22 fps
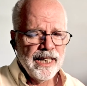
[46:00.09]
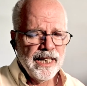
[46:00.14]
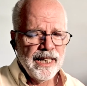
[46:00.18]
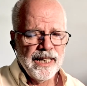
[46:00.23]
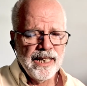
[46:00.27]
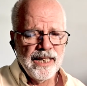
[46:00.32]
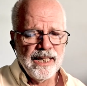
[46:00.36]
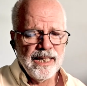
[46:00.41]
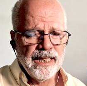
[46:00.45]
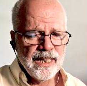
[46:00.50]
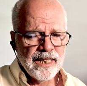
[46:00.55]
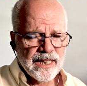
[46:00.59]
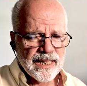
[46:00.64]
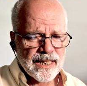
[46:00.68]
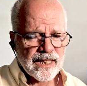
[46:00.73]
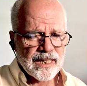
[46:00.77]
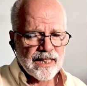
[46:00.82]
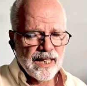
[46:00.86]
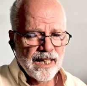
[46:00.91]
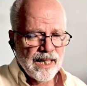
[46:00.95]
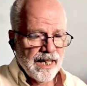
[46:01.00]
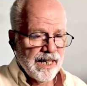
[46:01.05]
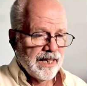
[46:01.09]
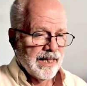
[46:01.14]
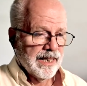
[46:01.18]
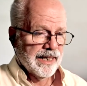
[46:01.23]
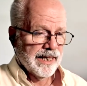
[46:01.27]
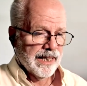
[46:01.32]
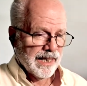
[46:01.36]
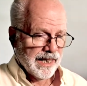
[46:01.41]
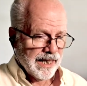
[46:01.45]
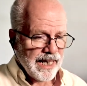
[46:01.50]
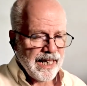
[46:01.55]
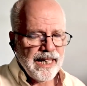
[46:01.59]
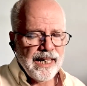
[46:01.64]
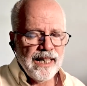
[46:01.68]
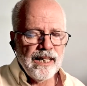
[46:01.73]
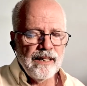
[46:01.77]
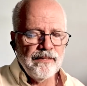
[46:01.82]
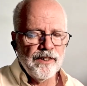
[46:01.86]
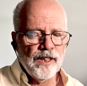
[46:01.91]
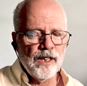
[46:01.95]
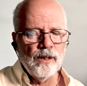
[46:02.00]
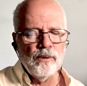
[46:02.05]
and
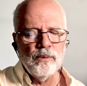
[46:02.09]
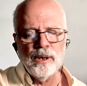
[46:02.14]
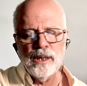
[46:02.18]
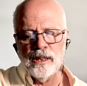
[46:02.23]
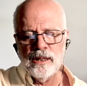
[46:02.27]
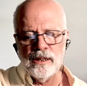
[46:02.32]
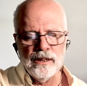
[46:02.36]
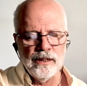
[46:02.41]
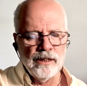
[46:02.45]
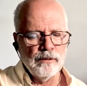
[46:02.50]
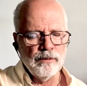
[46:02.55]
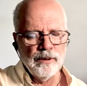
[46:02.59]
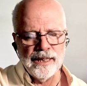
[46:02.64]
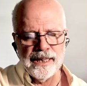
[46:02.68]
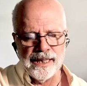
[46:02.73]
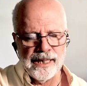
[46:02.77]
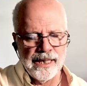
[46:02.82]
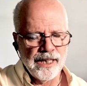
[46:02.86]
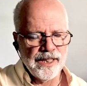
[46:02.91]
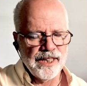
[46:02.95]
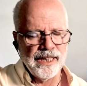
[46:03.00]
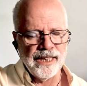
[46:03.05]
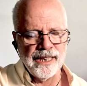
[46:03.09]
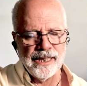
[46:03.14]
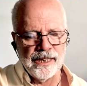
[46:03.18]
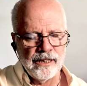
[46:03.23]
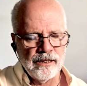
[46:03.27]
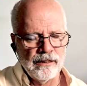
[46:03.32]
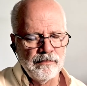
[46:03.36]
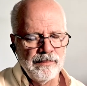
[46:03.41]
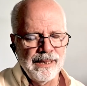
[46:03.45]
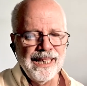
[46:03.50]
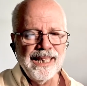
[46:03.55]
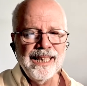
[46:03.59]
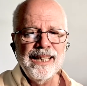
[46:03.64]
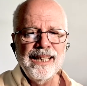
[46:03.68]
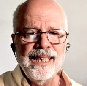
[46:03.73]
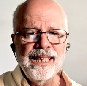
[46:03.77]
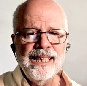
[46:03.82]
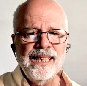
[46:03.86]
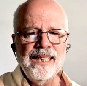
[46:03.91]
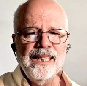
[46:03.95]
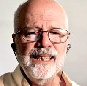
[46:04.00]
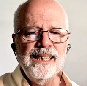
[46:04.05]
live your word within me.
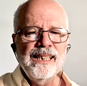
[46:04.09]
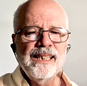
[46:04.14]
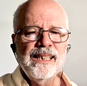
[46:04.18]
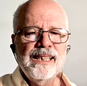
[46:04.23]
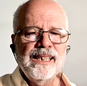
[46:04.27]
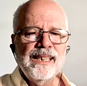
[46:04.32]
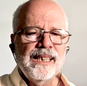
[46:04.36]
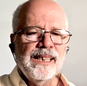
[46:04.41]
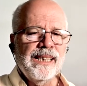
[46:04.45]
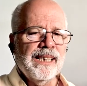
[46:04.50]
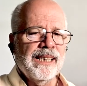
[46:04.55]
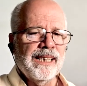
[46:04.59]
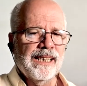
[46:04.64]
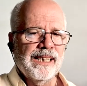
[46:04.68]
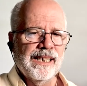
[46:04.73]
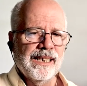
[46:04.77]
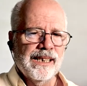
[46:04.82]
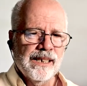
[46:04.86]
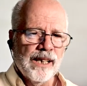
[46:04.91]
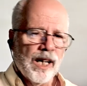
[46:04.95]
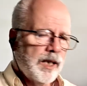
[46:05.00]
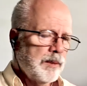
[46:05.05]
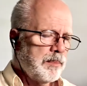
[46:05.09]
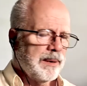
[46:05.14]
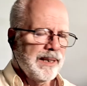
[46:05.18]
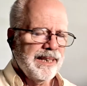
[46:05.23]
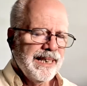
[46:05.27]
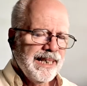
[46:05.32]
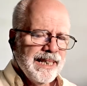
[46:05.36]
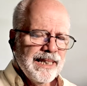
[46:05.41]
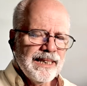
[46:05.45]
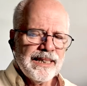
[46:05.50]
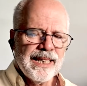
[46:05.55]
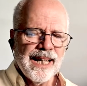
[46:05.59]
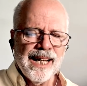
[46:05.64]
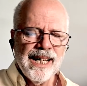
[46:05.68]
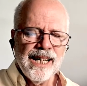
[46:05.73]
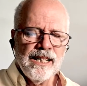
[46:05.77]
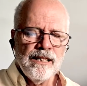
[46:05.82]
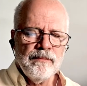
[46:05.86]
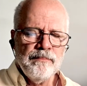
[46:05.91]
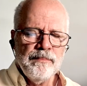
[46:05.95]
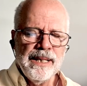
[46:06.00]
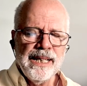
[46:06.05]
Lord, please
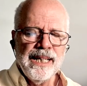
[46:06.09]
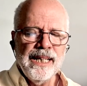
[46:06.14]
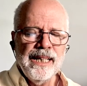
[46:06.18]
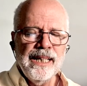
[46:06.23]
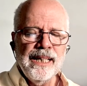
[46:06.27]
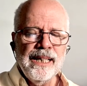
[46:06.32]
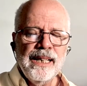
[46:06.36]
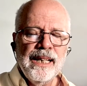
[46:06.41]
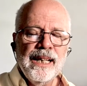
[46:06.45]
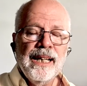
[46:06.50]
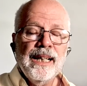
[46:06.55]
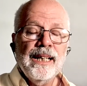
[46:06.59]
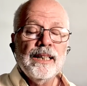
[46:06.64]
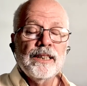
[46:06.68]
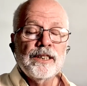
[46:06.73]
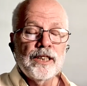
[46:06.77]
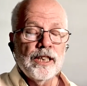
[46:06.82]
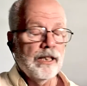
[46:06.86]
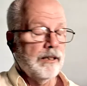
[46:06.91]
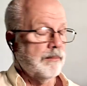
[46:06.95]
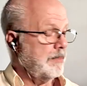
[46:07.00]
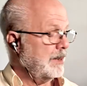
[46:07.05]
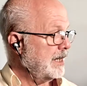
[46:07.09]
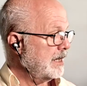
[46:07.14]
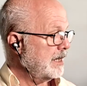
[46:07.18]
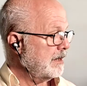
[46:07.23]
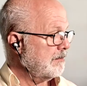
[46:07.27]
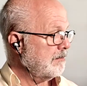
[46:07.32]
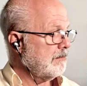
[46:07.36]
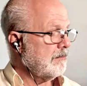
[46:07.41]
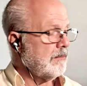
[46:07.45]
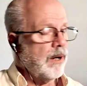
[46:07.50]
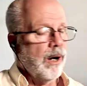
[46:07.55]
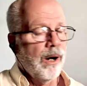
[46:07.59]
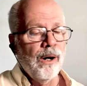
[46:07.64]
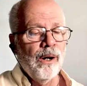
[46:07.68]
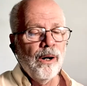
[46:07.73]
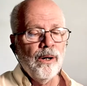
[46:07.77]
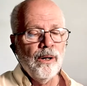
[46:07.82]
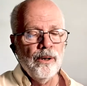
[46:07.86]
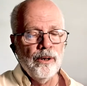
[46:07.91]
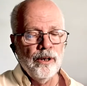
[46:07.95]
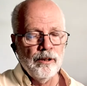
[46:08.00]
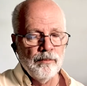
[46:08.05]
help me to be
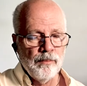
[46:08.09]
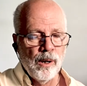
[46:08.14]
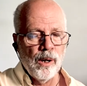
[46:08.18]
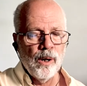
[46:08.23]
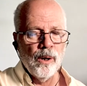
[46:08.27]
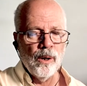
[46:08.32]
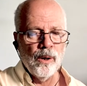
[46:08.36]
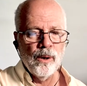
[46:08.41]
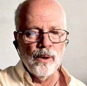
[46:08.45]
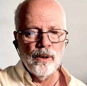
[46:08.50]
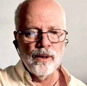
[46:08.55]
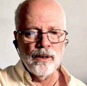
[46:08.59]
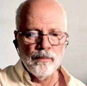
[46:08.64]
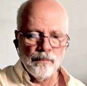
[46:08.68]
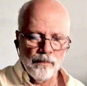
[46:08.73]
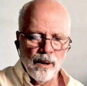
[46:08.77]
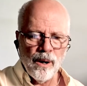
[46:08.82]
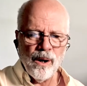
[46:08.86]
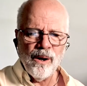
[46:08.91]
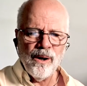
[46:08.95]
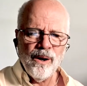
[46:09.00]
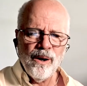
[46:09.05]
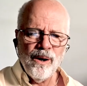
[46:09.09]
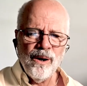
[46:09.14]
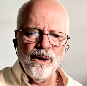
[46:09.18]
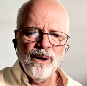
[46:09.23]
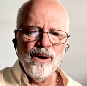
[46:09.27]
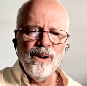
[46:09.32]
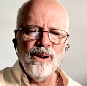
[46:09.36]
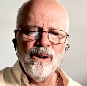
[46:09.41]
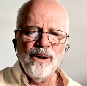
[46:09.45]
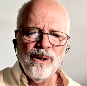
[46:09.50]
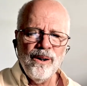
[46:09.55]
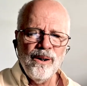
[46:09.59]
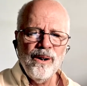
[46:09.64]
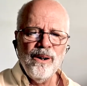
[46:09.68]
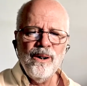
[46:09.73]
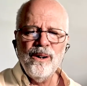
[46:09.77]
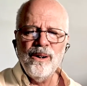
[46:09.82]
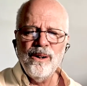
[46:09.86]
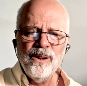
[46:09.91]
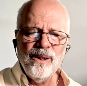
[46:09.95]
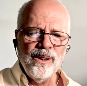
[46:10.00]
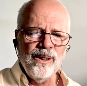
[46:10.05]
more, more, more.
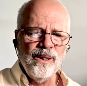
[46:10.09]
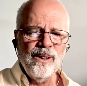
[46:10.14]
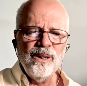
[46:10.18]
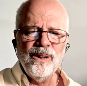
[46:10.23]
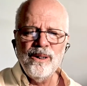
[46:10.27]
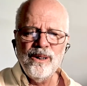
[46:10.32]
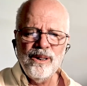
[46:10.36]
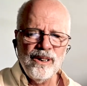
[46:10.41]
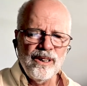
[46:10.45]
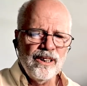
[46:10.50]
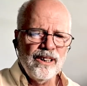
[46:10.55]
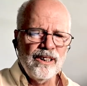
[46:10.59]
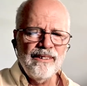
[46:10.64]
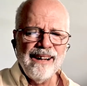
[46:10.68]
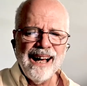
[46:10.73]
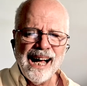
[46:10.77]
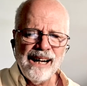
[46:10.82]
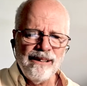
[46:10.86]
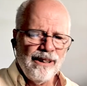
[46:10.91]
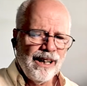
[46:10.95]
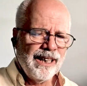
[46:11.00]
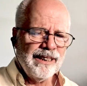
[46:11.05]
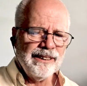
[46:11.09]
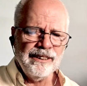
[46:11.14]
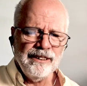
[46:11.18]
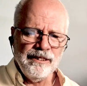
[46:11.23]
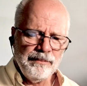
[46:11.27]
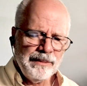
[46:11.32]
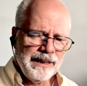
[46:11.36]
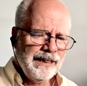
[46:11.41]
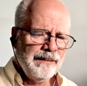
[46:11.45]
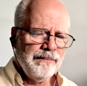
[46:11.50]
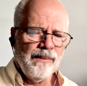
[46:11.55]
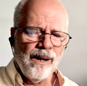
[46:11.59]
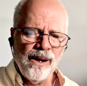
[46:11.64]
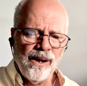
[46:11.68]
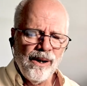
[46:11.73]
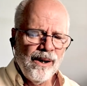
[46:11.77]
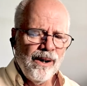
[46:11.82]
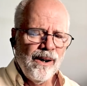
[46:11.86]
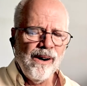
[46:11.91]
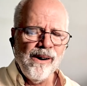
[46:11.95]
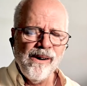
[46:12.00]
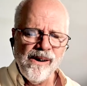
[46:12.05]
I want to be
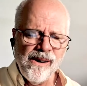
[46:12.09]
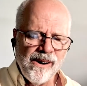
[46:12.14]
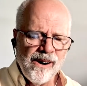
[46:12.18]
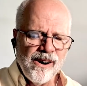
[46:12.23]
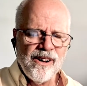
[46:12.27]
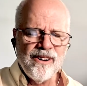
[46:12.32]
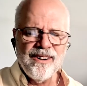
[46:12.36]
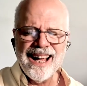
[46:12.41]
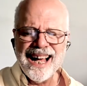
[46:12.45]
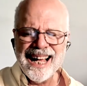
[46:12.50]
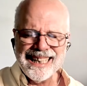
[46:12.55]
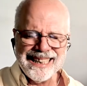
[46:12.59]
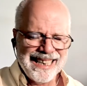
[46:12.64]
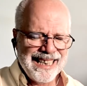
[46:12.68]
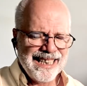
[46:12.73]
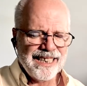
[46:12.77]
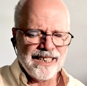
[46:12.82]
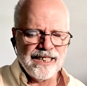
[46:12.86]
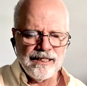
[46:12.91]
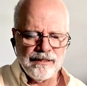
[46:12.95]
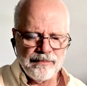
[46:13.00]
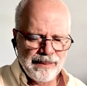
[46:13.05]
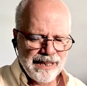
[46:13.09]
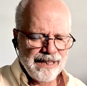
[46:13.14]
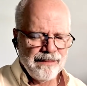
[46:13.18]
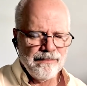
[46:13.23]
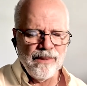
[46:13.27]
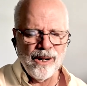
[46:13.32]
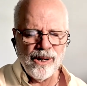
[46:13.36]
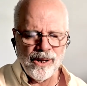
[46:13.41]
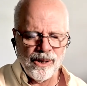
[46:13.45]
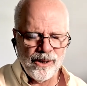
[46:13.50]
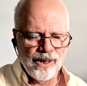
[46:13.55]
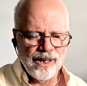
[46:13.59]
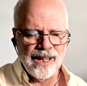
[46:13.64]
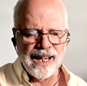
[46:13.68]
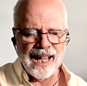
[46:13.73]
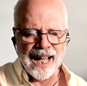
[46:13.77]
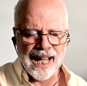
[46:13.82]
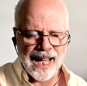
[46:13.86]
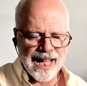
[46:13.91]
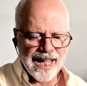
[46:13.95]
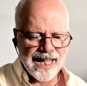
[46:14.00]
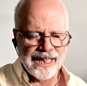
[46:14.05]
more. I need to be more
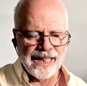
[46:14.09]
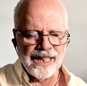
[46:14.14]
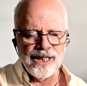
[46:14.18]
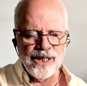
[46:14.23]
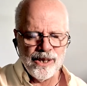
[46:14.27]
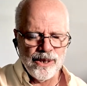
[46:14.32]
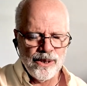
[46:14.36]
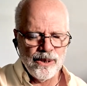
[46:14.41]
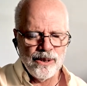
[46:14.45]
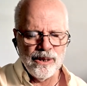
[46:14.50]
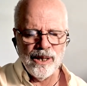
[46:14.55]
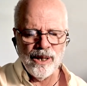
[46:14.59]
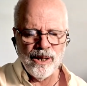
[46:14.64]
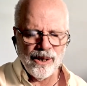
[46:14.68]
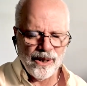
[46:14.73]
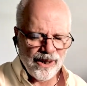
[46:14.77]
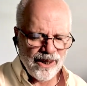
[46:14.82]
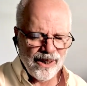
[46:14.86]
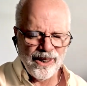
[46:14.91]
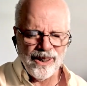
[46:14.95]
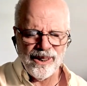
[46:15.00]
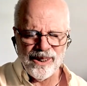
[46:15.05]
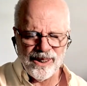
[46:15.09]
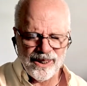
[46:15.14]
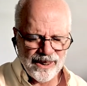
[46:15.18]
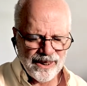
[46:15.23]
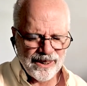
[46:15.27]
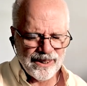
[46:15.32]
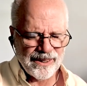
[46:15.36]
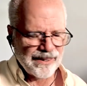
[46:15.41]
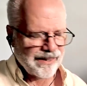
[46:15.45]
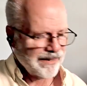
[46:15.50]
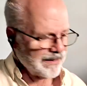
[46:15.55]
like you, Lord.